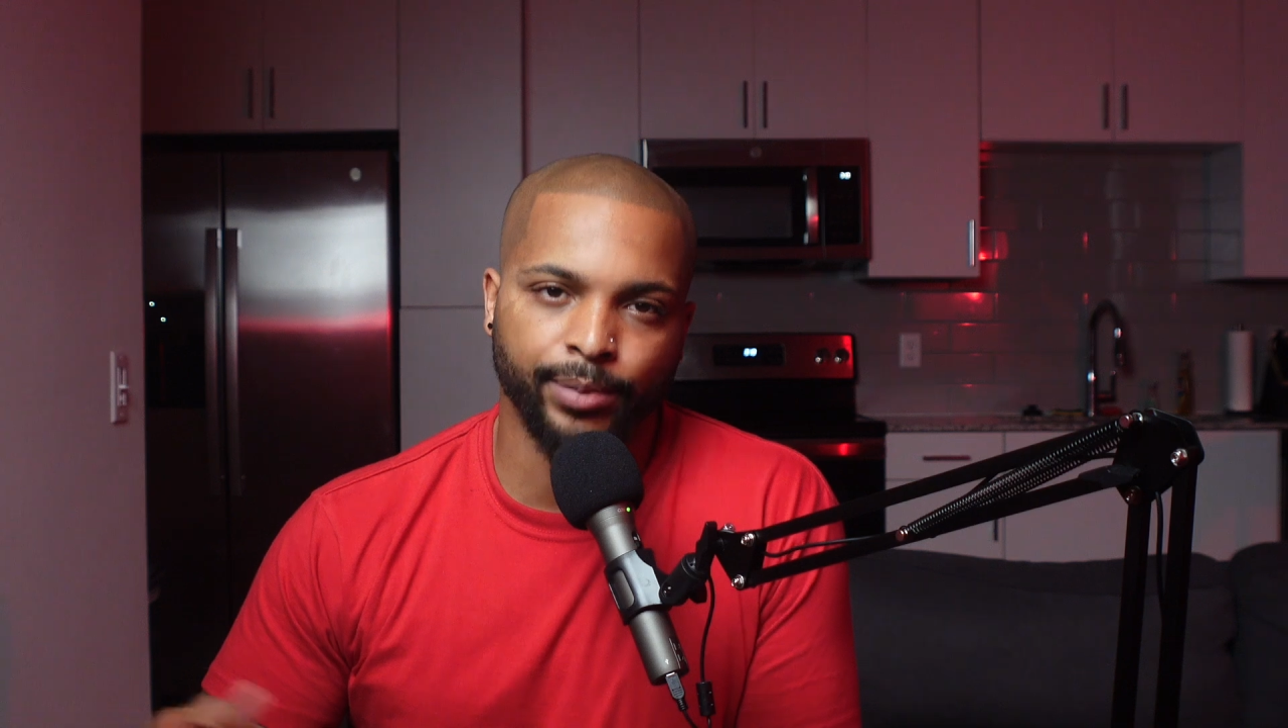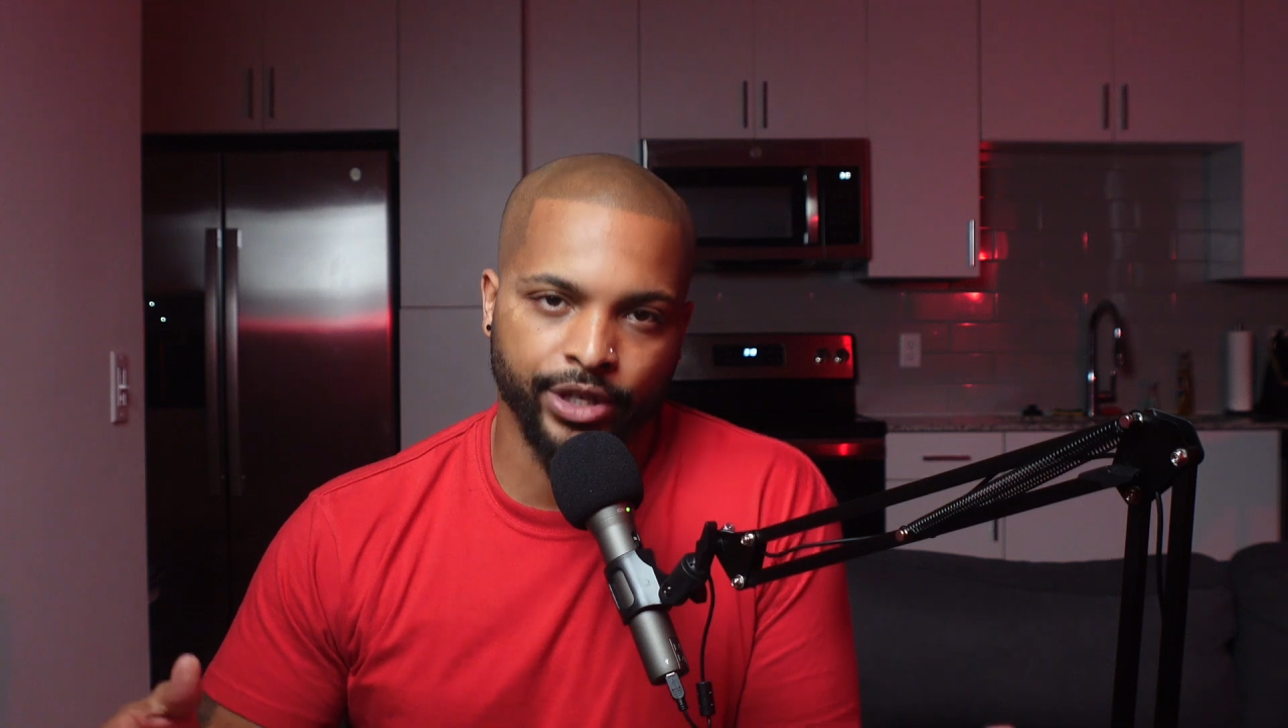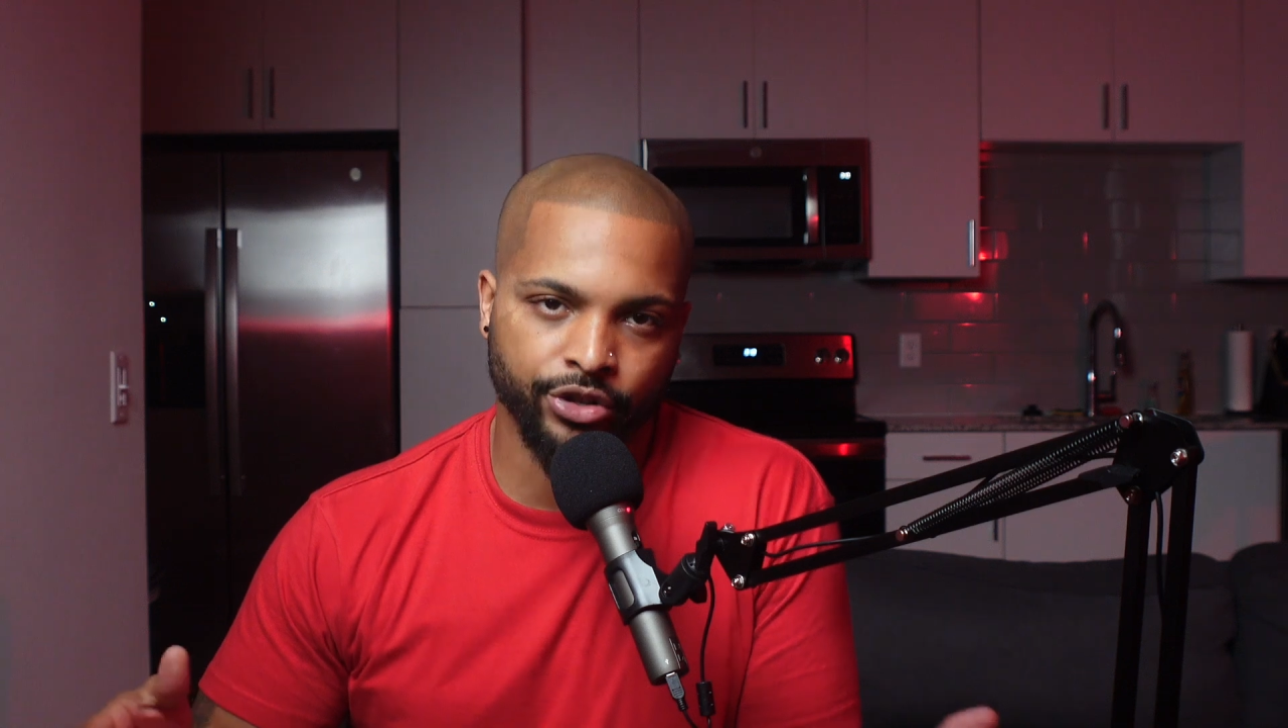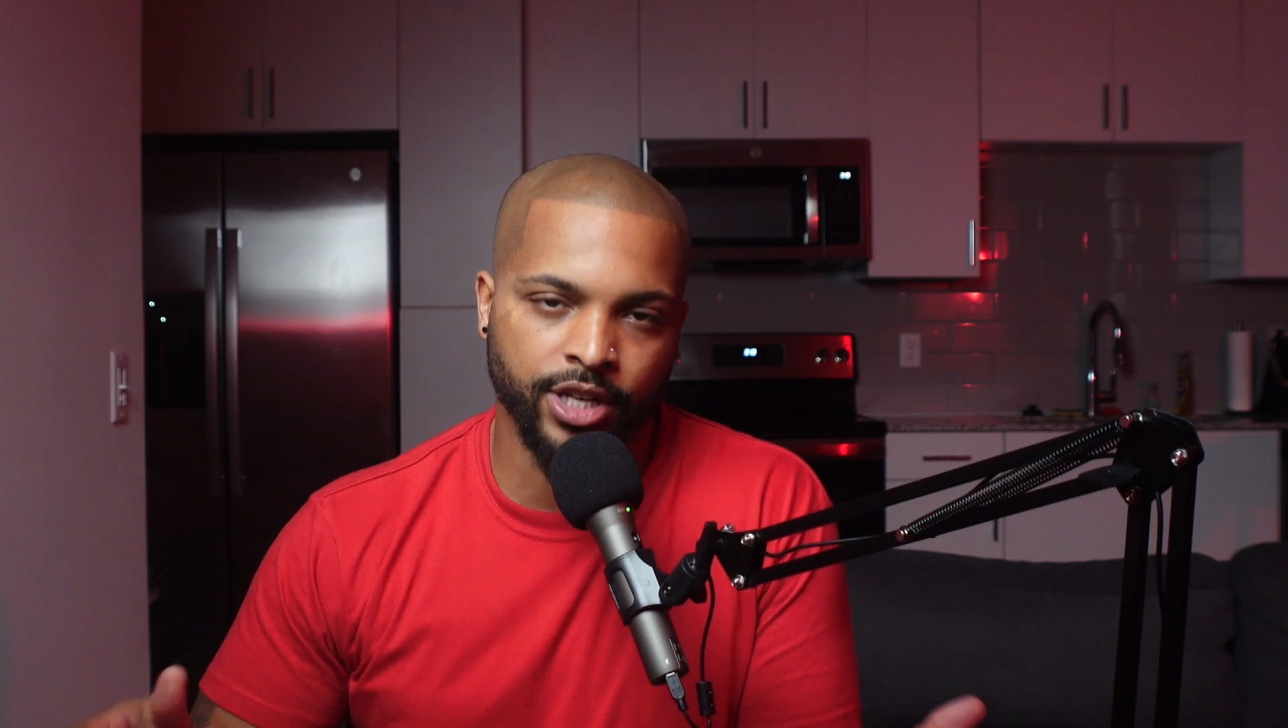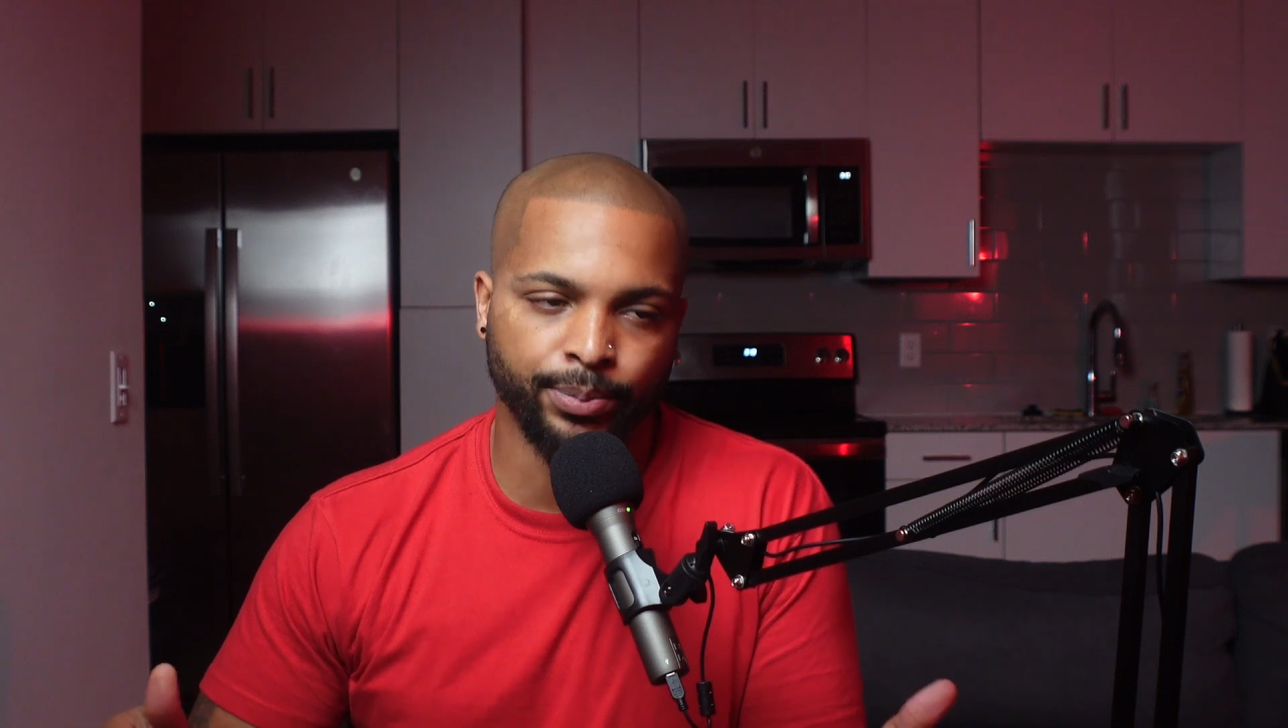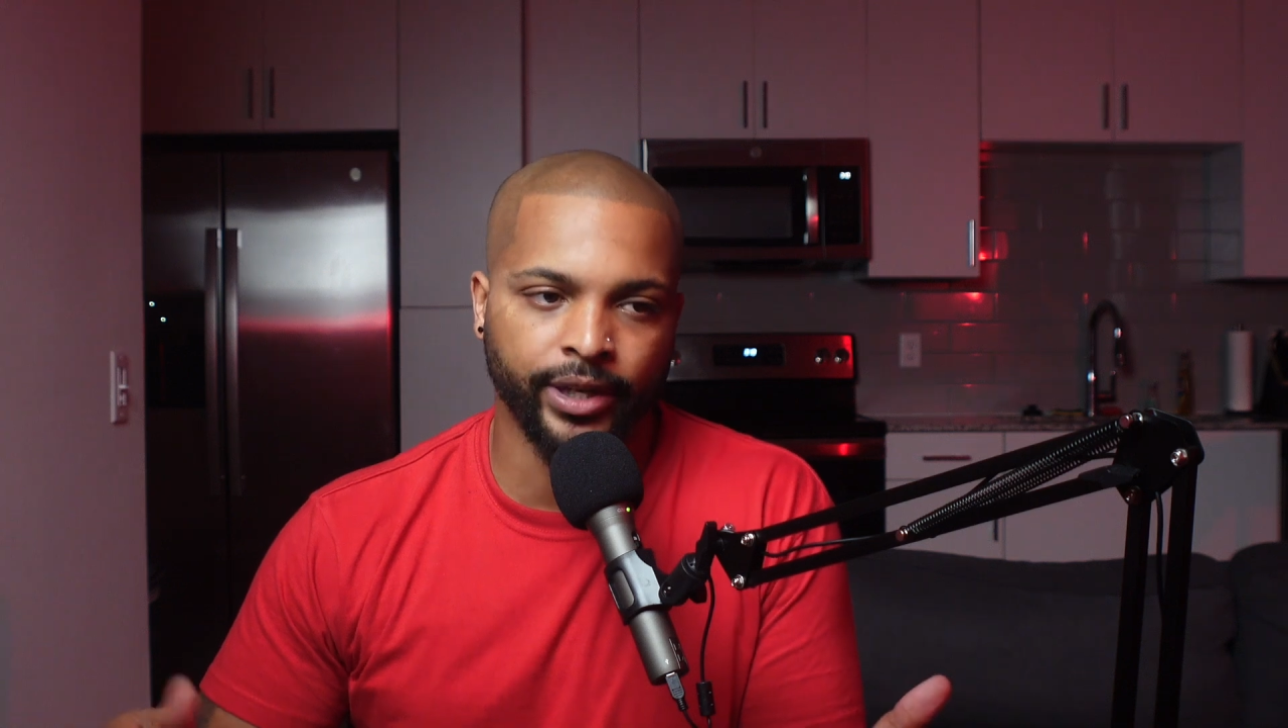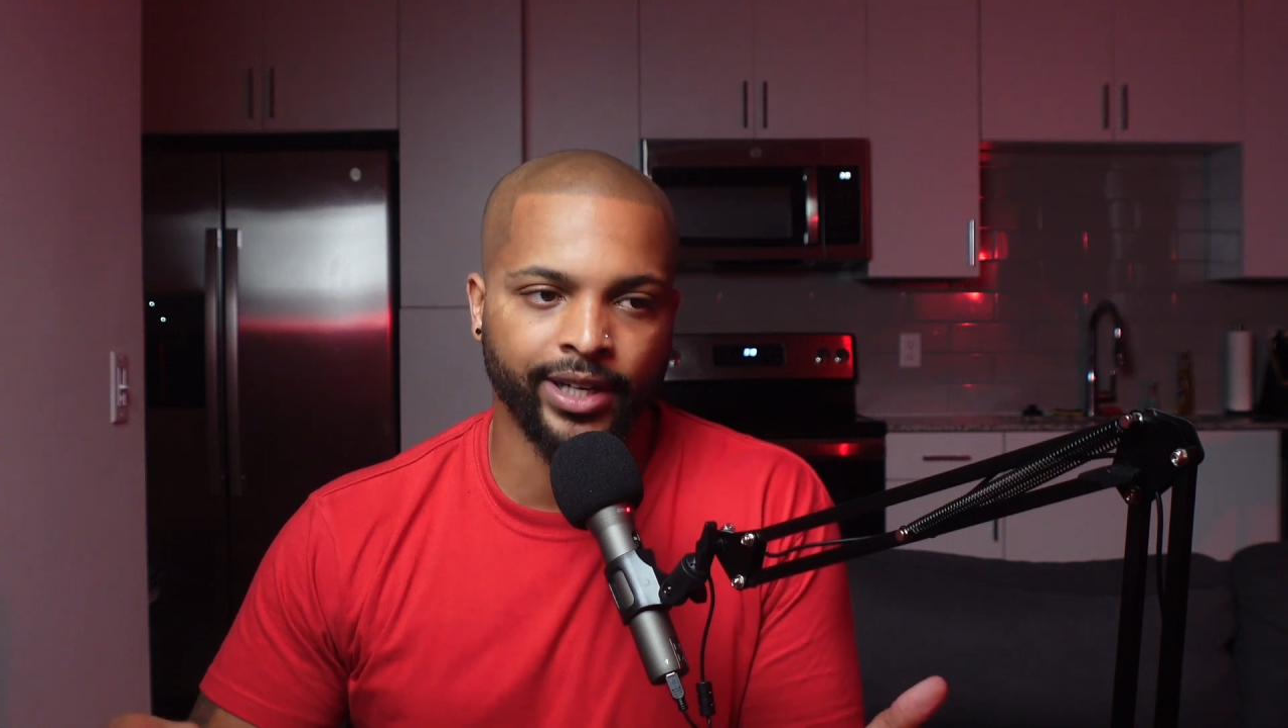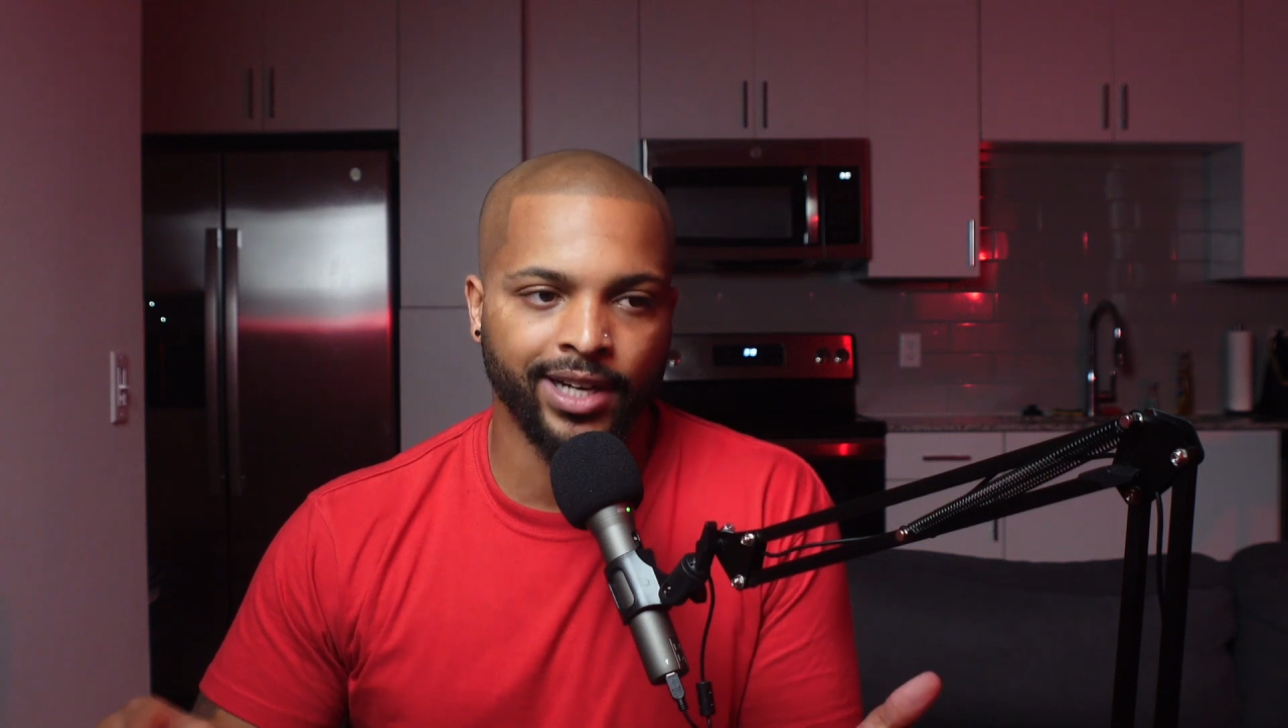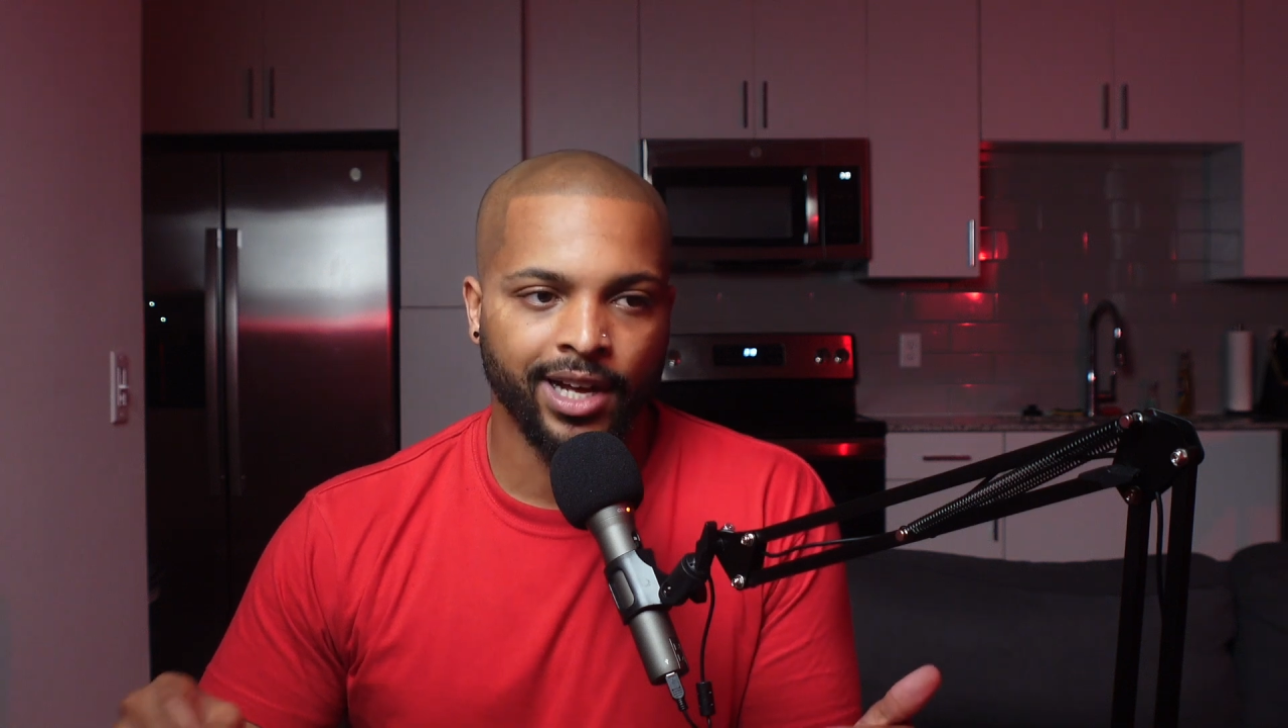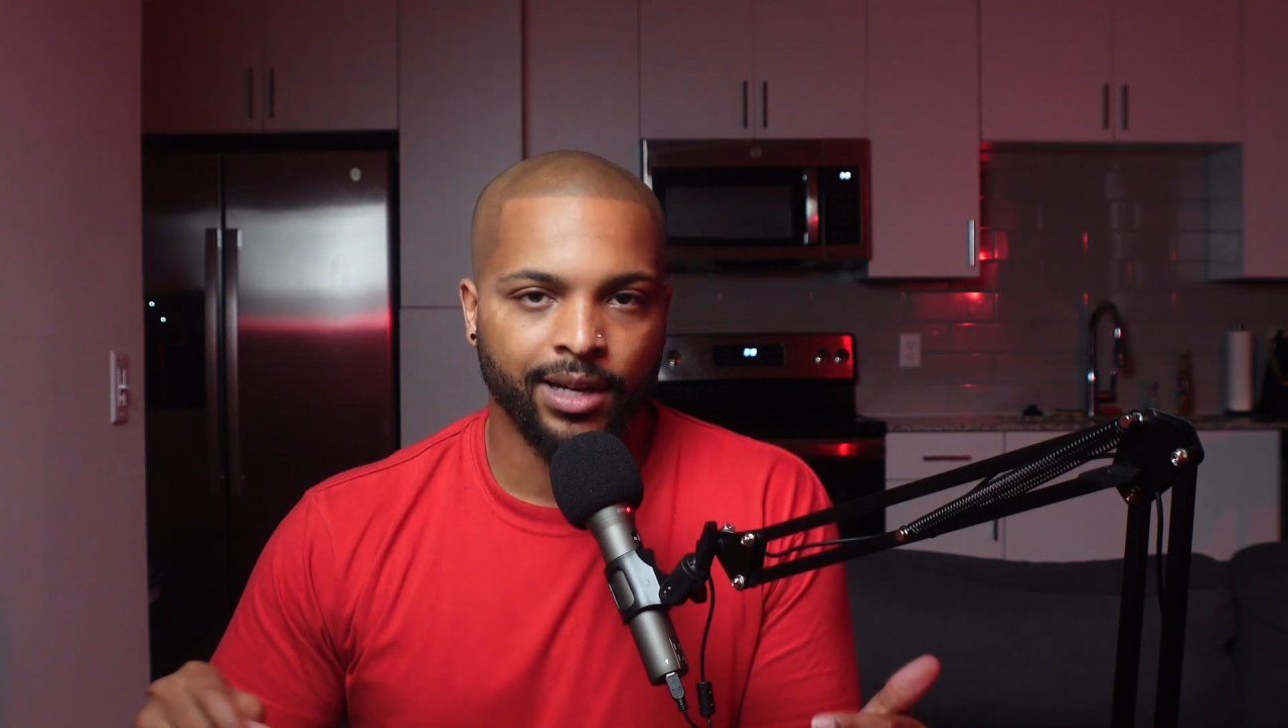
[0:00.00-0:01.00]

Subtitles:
being transparent,